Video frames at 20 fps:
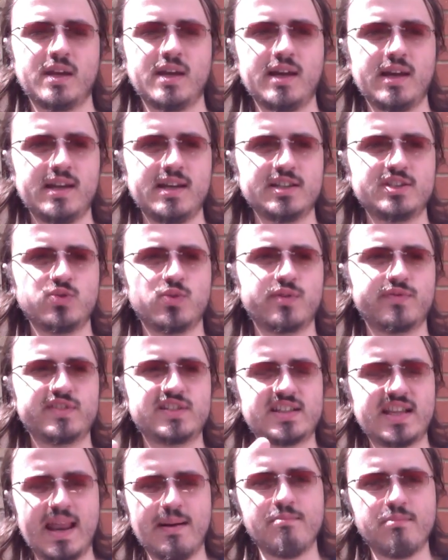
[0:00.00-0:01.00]
In a sort of
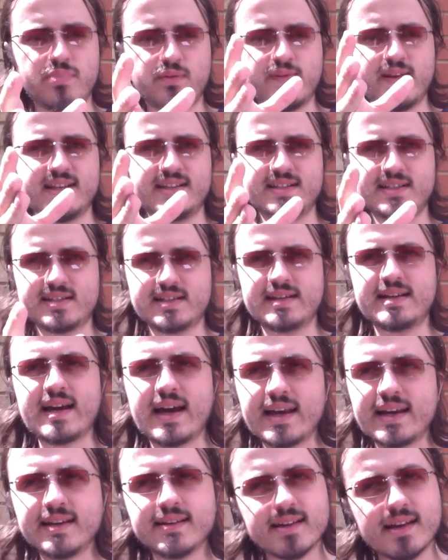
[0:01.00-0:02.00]
slumbering
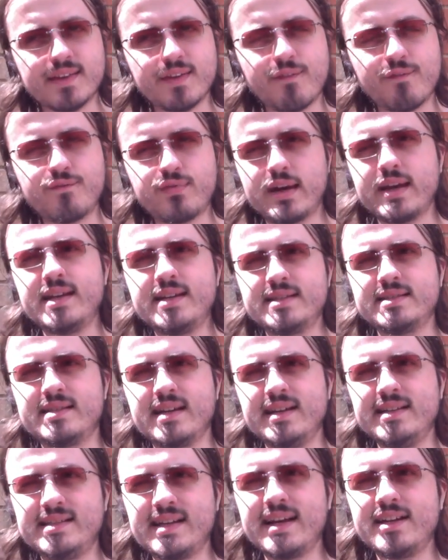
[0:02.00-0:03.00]
state, and the Fade
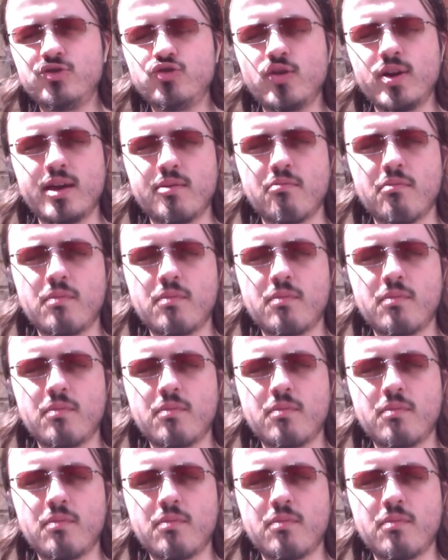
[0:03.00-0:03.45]
is a dream,